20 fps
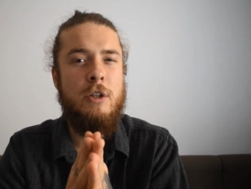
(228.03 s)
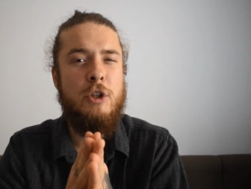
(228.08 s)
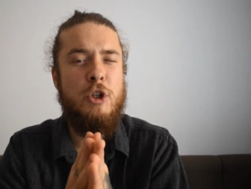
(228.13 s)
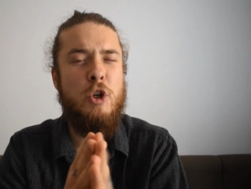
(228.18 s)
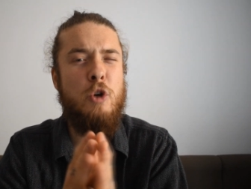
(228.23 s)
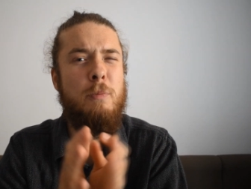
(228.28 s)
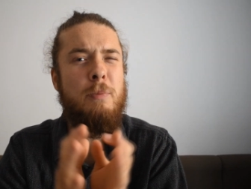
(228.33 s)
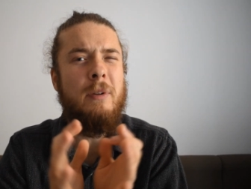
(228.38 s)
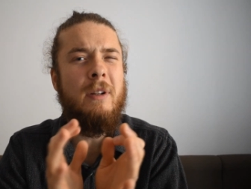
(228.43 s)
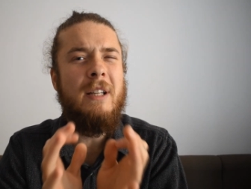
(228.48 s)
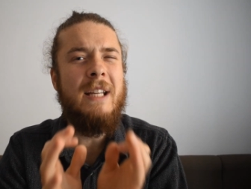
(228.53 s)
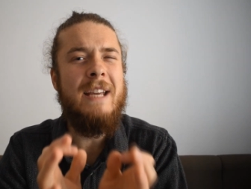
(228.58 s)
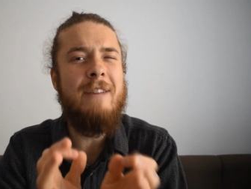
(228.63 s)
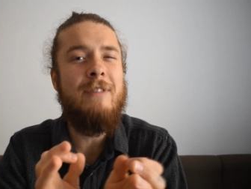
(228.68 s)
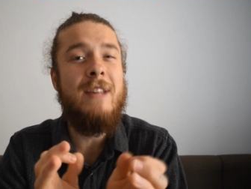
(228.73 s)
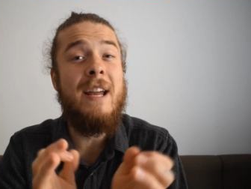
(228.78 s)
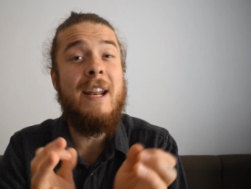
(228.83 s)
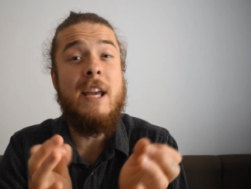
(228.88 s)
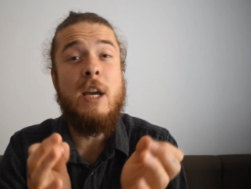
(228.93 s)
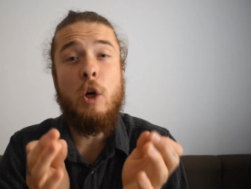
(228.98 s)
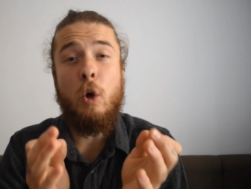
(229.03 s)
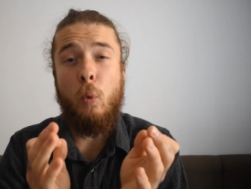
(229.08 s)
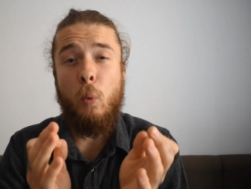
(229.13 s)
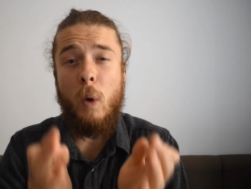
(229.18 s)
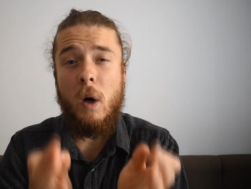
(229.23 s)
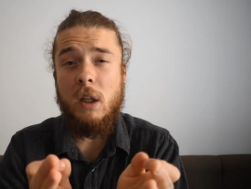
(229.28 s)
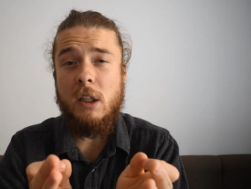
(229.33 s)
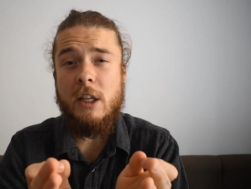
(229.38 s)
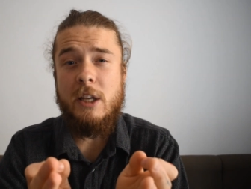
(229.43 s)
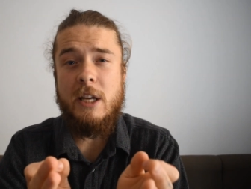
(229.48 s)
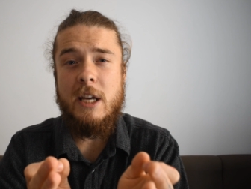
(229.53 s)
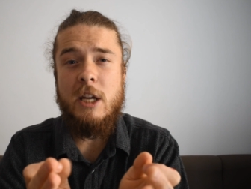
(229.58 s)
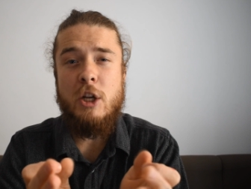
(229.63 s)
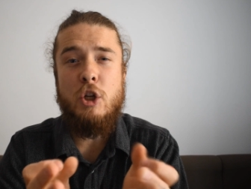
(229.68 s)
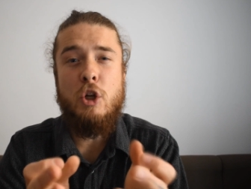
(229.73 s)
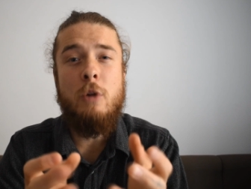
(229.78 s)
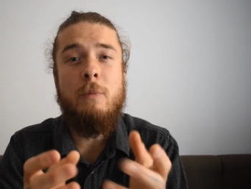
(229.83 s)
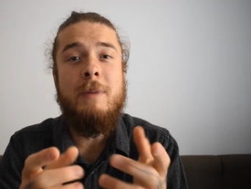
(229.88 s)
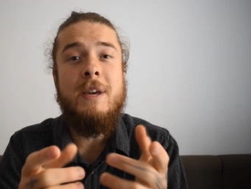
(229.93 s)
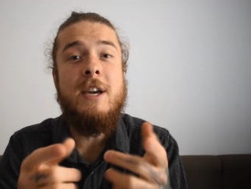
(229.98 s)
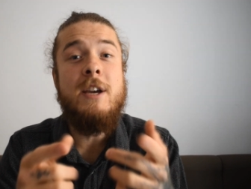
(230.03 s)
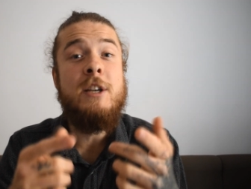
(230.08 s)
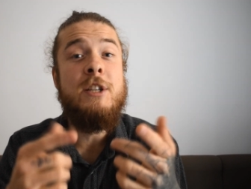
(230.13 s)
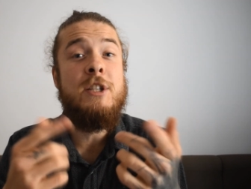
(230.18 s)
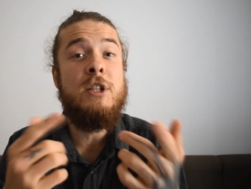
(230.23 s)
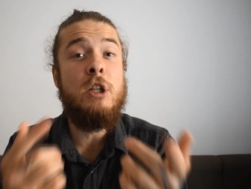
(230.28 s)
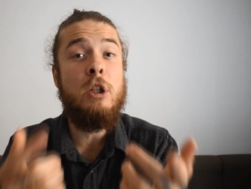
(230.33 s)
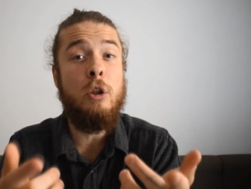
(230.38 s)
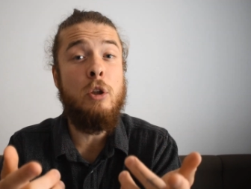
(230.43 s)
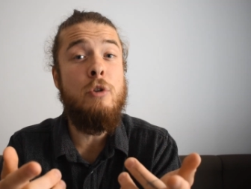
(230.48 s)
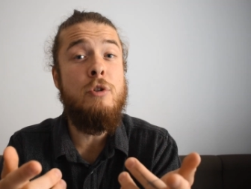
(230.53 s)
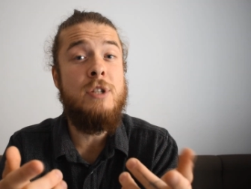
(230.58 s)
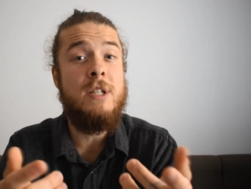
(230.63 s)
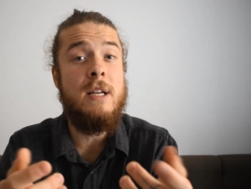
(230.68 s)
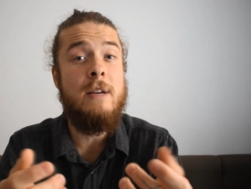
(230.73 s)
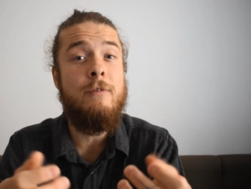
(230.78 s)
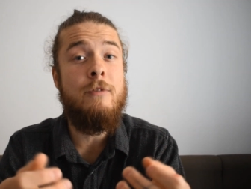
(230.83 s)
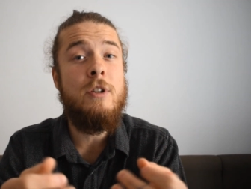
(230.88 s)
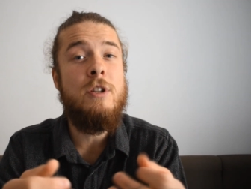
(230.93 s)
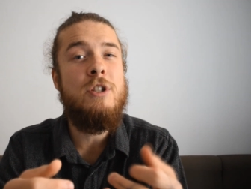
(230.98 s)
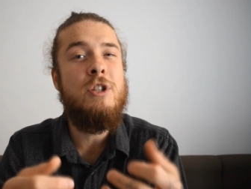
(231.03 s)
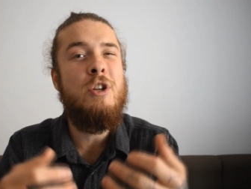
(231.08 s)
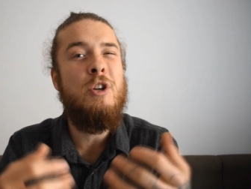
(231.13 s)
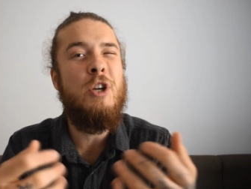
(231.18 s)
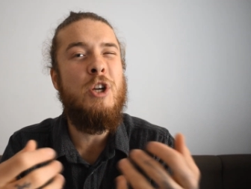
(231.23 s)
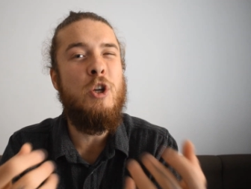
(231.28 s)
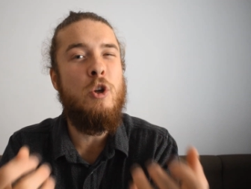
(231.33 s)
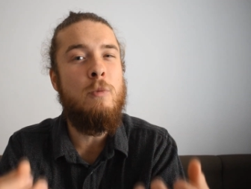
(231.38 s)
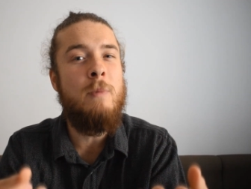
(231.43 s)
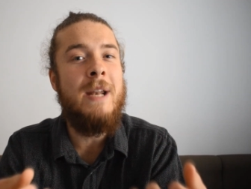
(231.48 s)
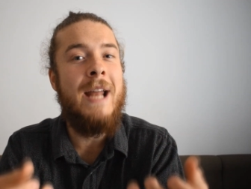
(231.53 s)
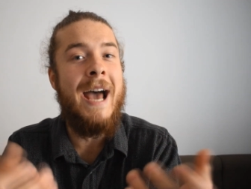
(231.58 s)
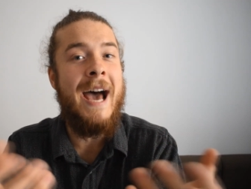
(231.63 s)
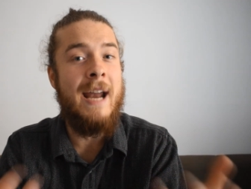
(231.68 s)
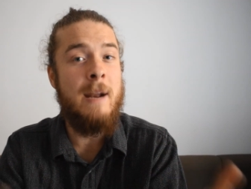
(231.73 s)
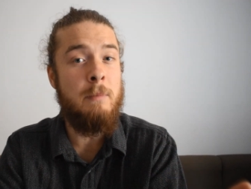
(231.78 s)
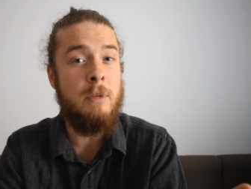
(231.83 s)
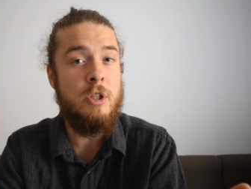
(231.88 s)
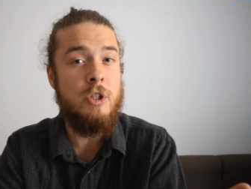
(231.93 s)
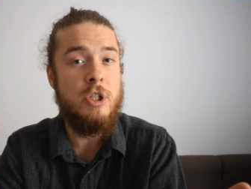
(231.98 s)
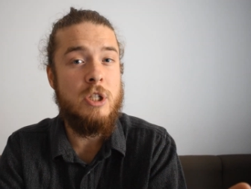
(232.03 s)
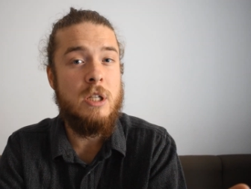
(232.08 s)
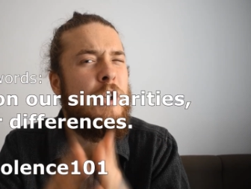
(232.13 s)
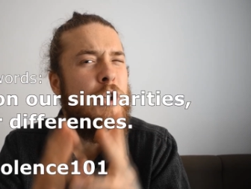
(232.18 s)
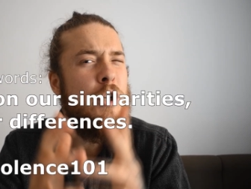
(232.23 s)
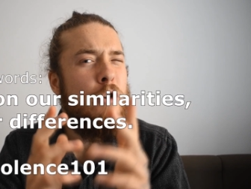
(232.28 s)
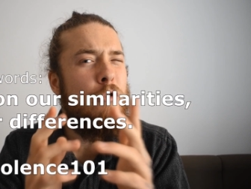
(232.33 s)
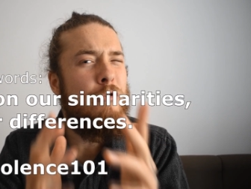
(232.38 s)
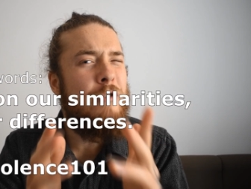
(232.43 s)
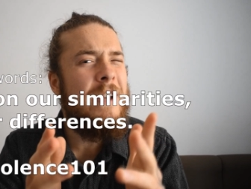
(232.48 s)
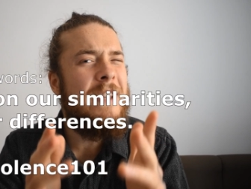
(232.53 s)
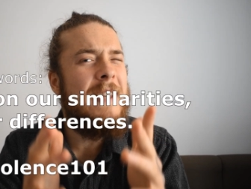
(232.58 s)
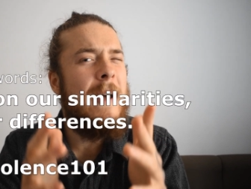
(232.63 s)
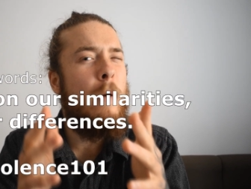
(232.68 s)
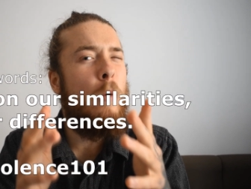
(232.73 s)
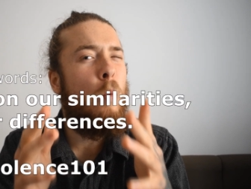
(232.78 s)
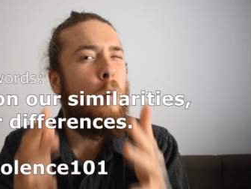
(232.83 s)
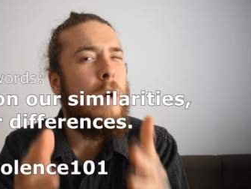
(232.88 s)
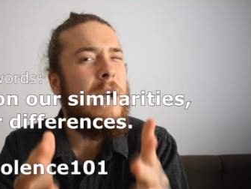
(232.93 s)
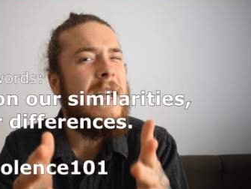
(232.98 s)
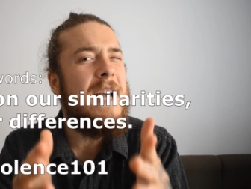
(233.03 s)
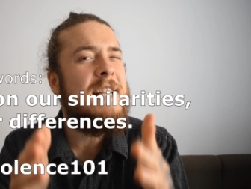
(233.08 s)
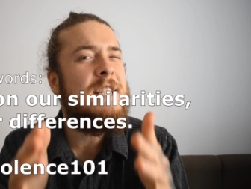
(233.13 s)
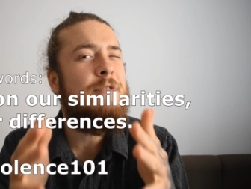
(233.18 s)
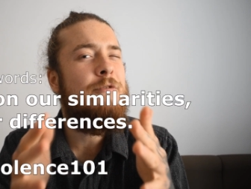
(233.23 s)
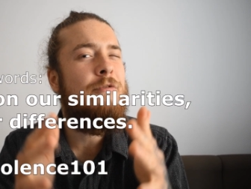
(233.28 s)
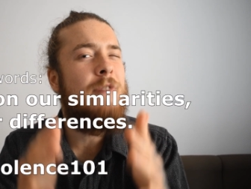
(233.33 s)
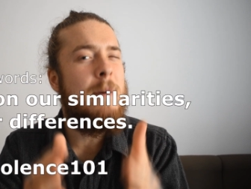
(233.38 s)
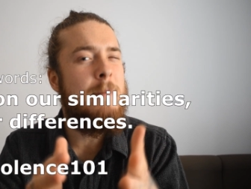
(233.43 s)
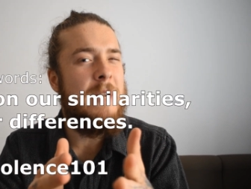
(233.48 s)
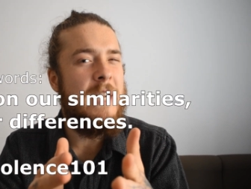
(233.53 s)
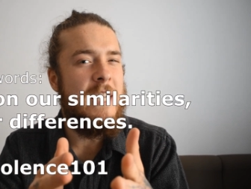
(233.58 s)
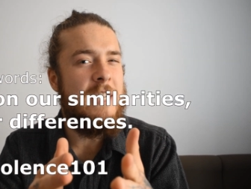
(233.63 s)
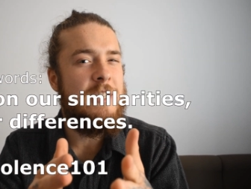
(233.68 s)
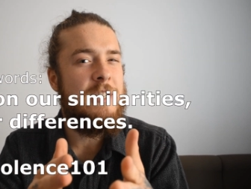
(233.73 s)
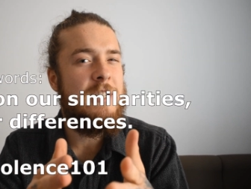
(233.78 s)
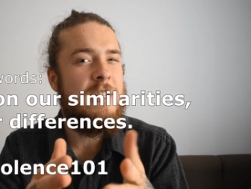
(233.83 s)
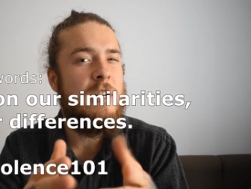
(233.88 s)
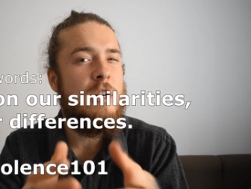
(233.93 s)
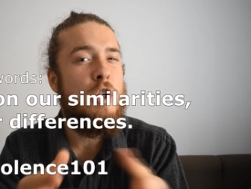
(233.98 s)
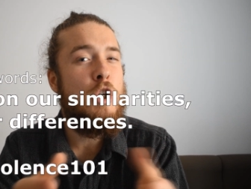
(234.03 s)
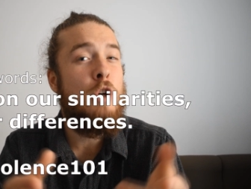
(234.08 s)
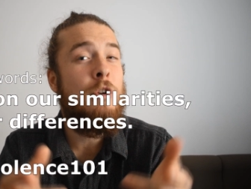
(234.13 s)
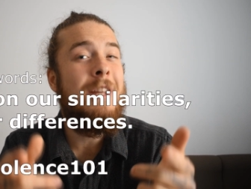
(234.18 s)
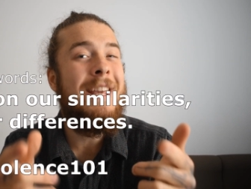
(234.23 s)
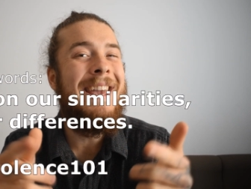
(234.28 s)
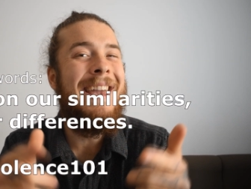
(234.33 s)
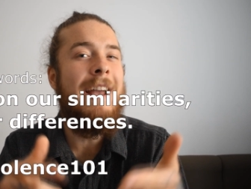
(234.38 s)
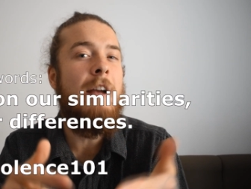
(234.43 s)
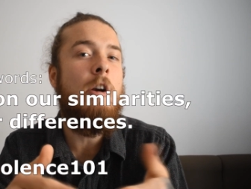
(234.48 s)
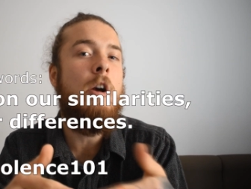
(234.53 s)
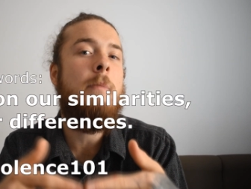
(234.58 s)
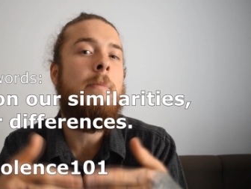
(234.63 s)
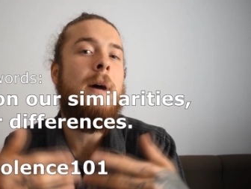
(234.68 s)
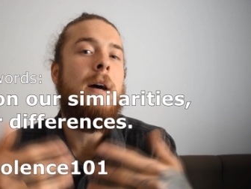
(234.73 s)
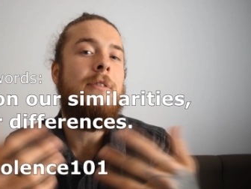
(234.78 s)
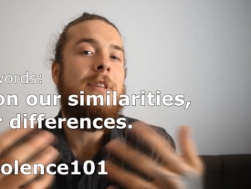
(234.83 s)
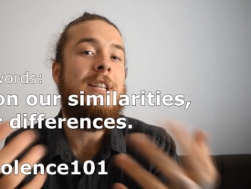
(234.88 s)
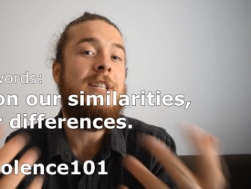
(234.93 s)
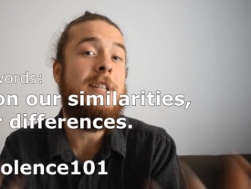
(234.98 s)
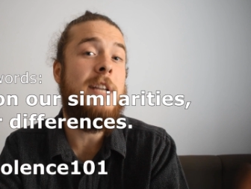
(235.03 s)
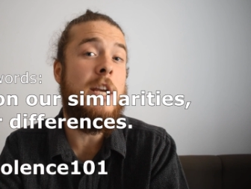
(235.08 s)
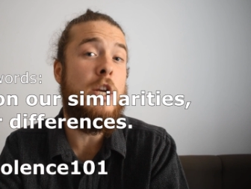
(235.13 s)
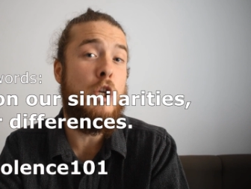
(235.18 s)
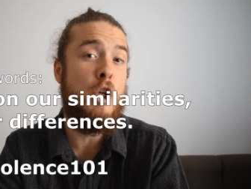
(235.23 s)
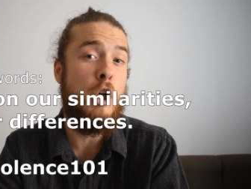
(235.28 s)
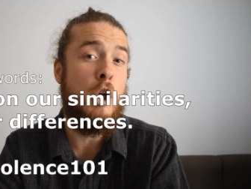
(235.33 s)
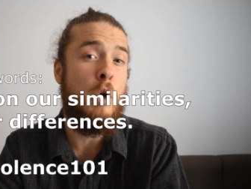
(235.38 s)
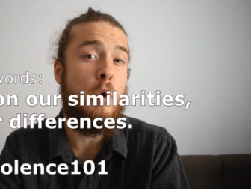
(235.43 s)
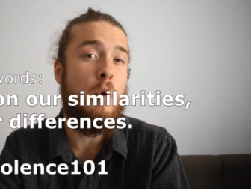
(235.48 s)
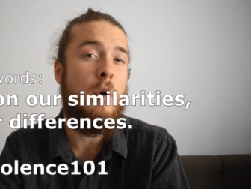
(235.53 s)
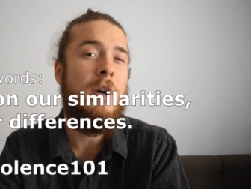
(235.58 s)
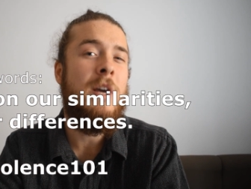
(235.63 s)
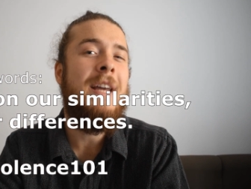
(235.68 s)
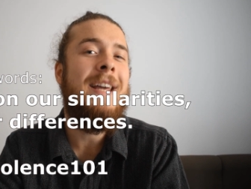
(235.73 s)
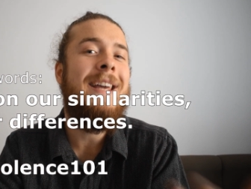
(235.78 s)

Do you believe that equality should be exclusive to human animals? Do you think that we as feminists should care about this issue?